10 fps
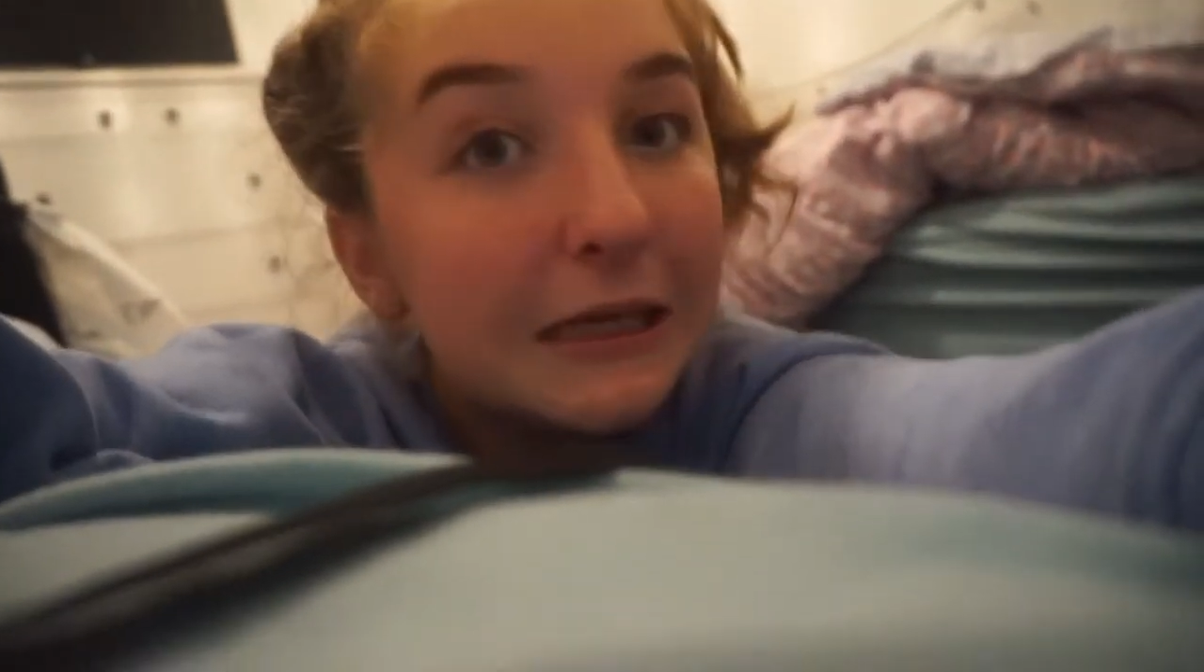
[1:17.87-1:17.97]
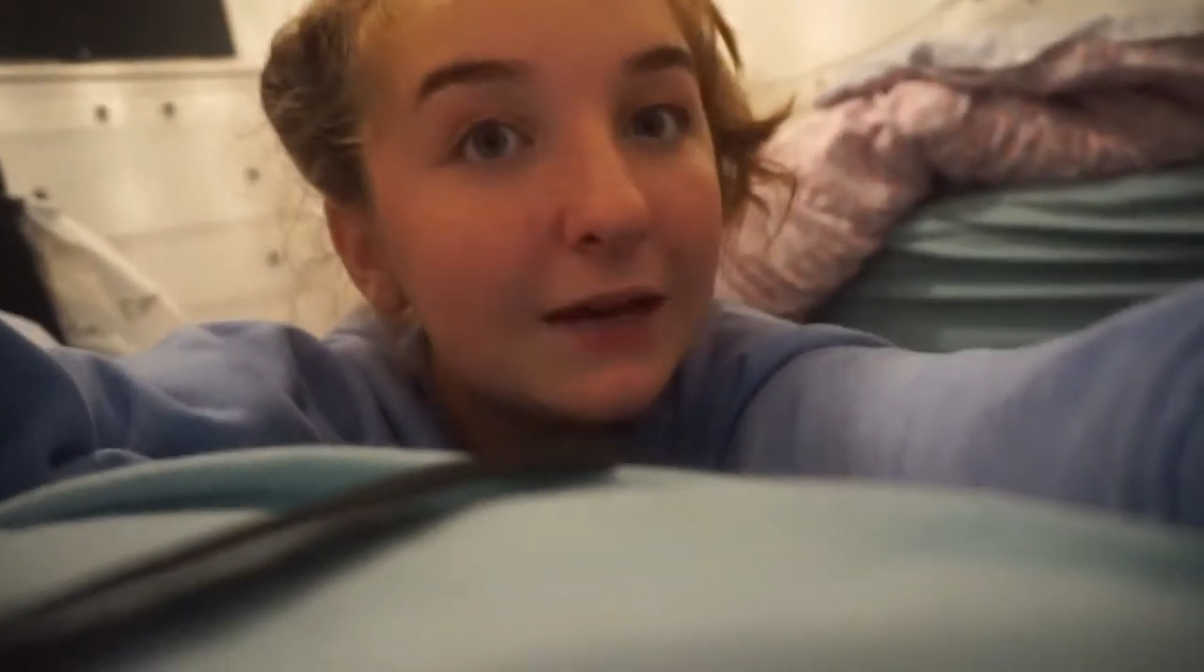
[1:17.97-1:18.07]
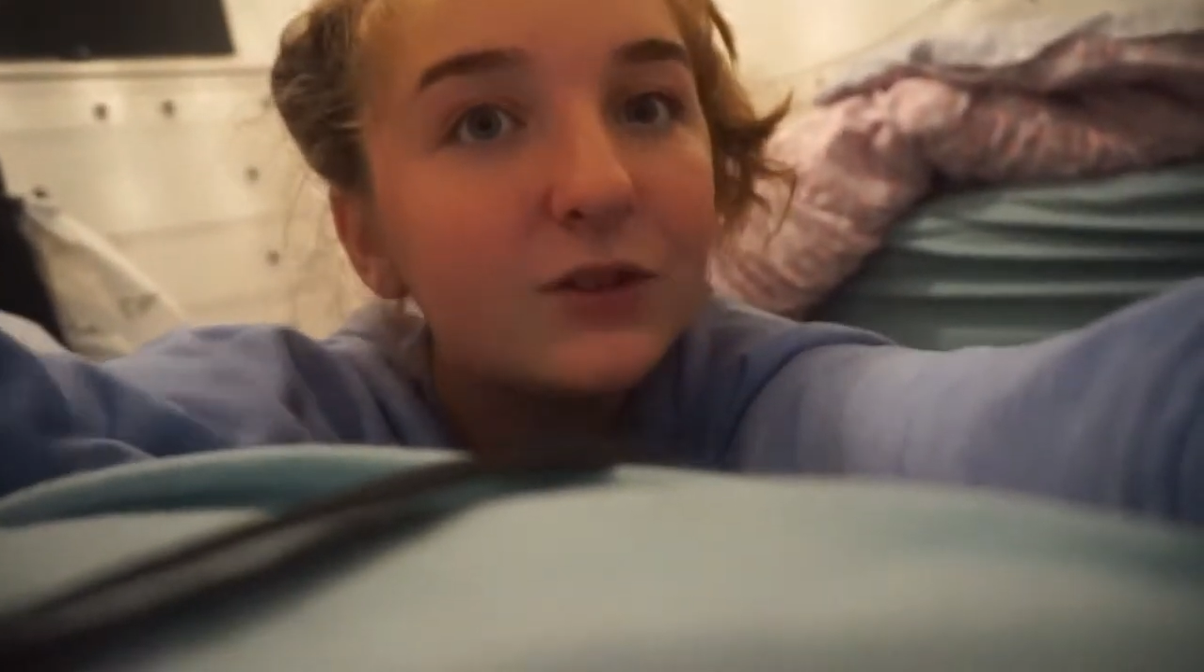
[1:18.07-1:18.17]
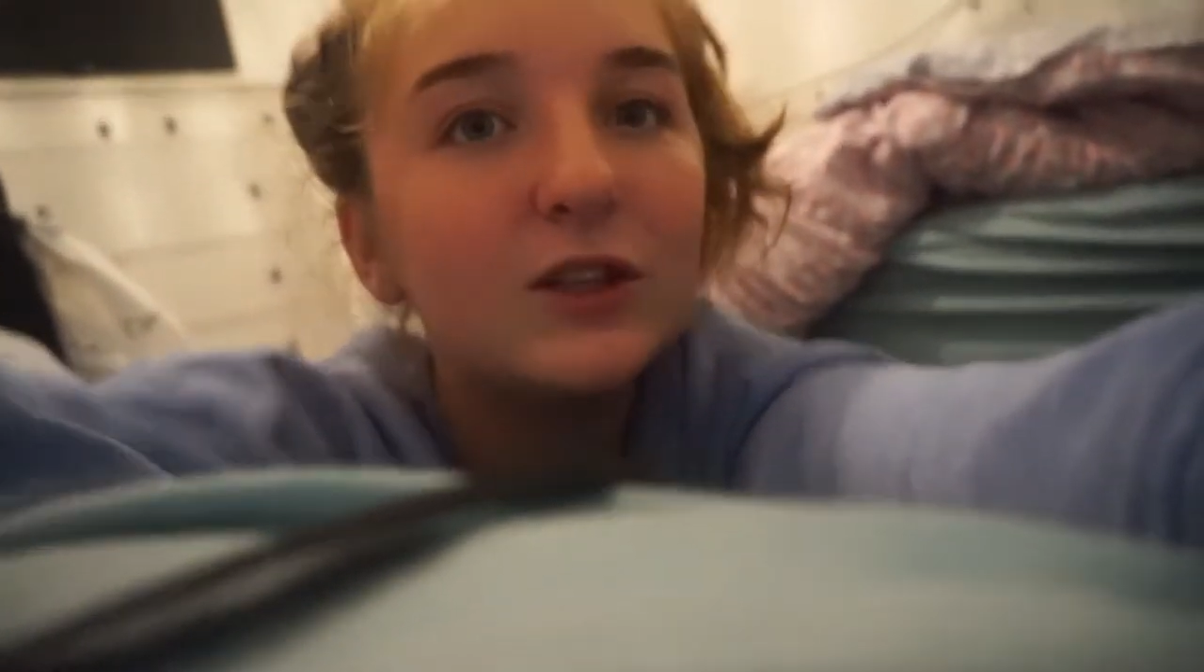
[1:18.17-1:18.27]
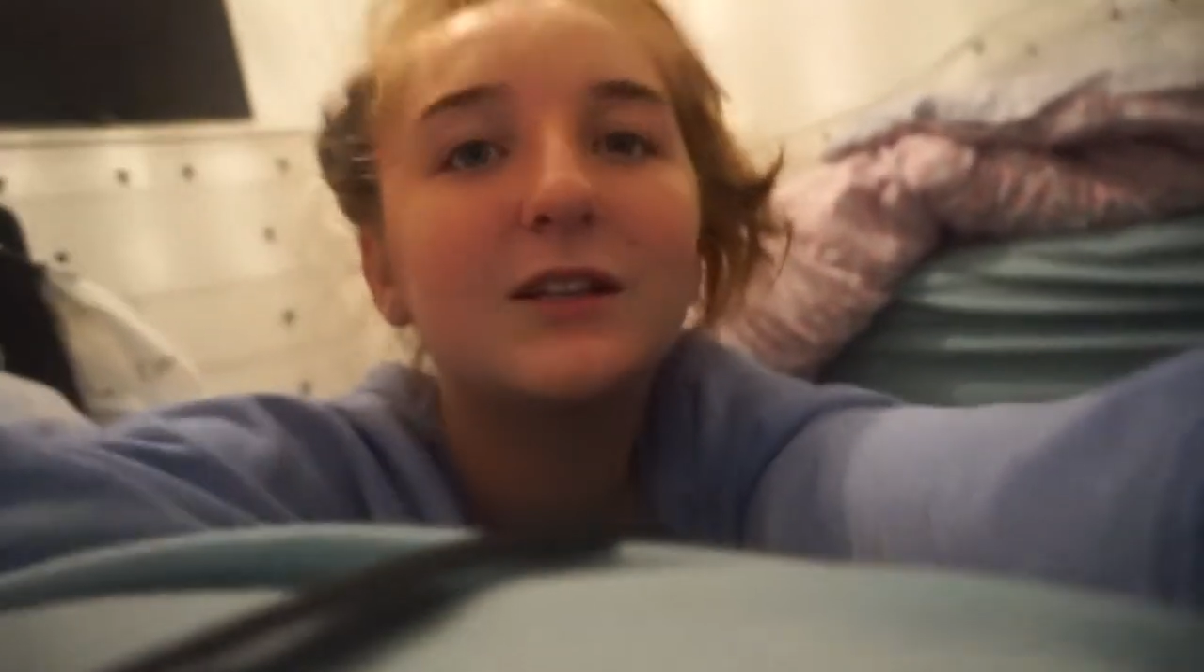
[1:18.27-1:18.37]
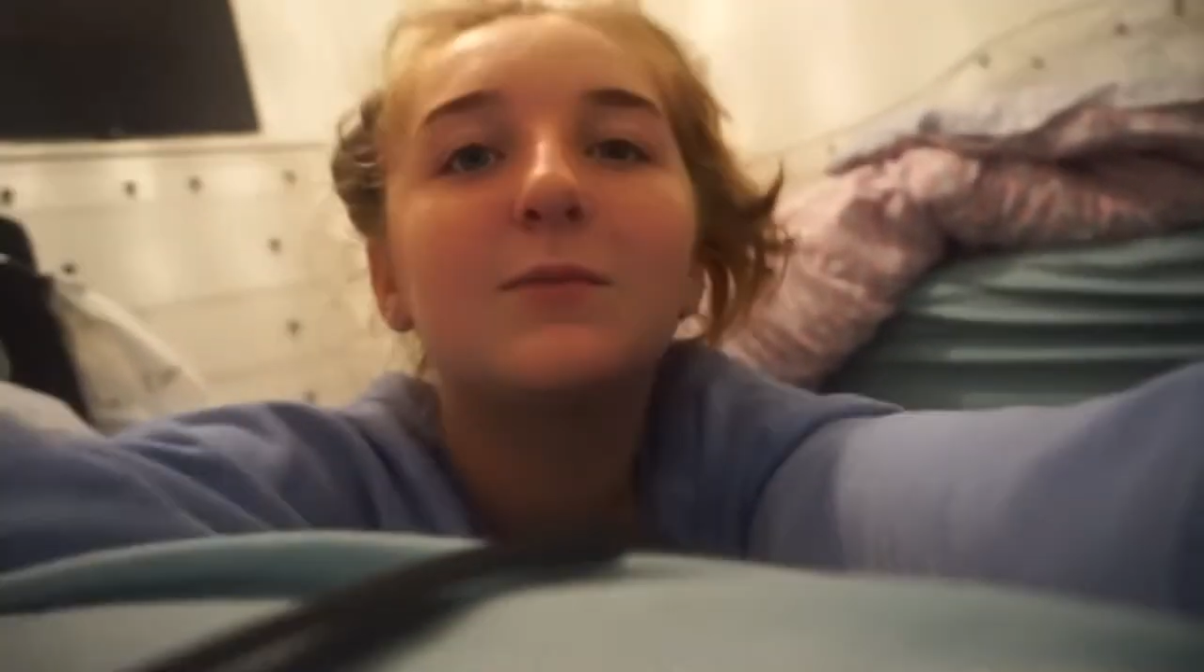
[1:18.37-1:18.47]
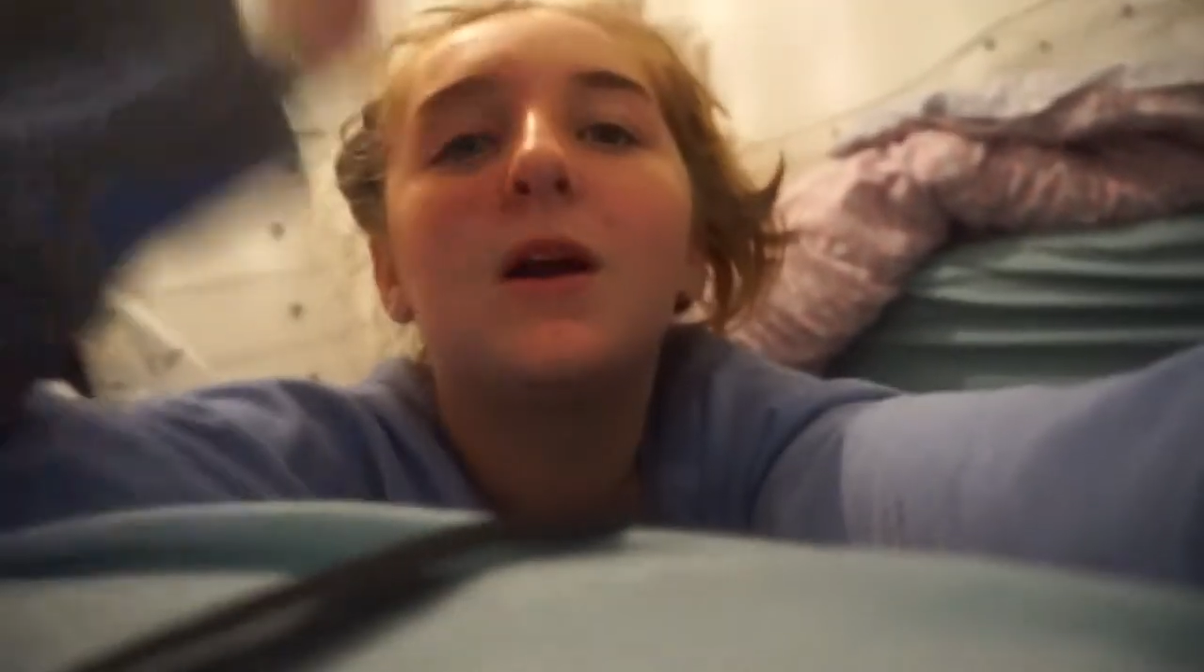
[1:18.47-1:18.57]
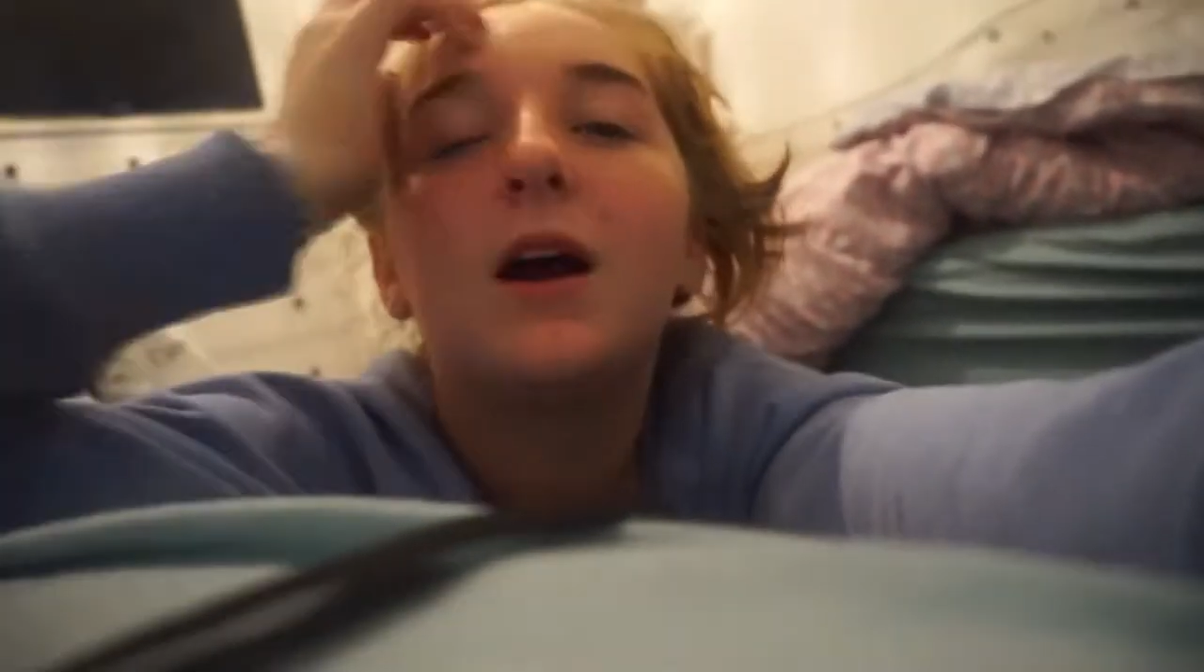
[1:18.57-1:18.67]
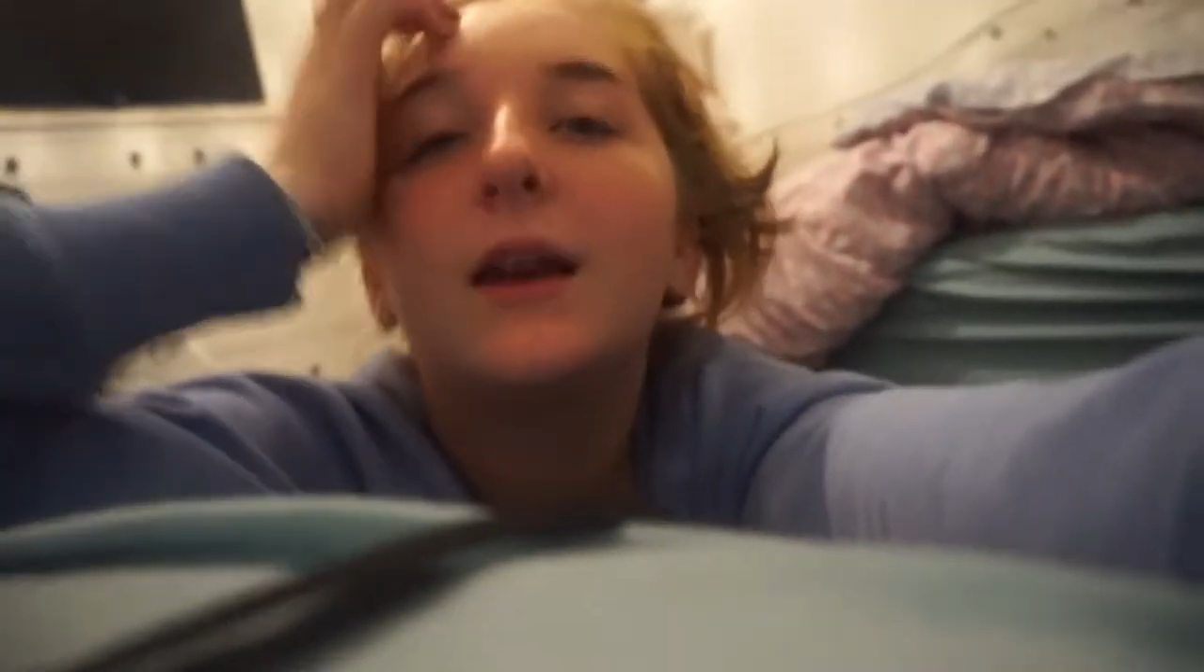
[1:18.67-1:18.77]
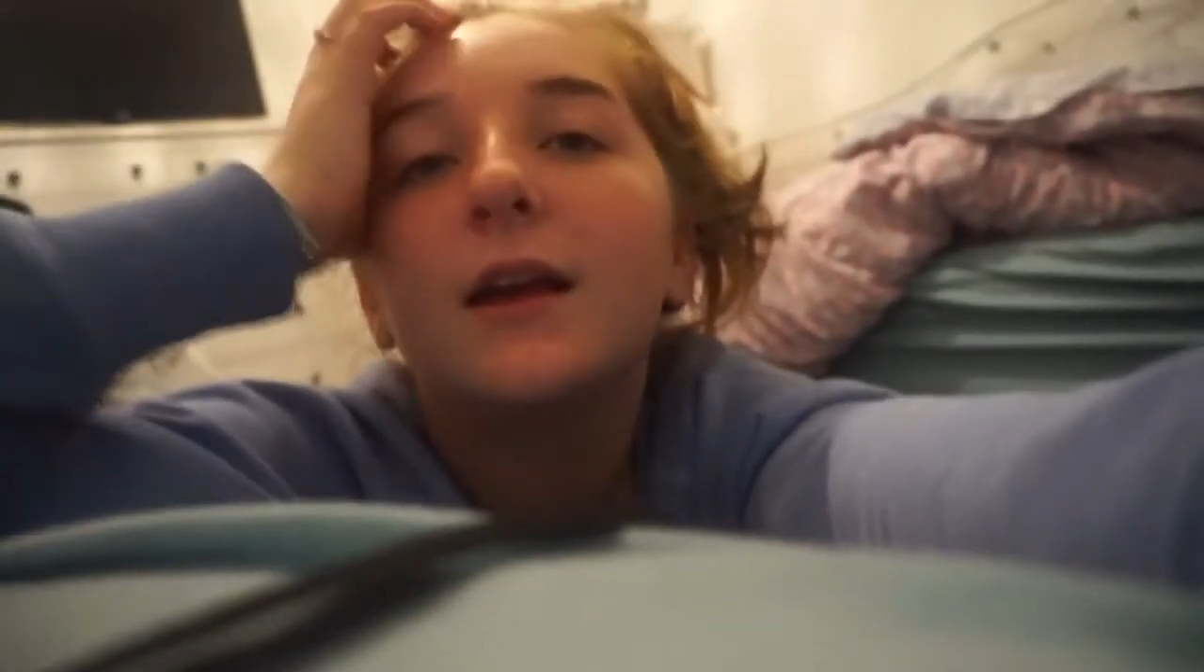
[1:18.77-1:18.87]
She doesn't mind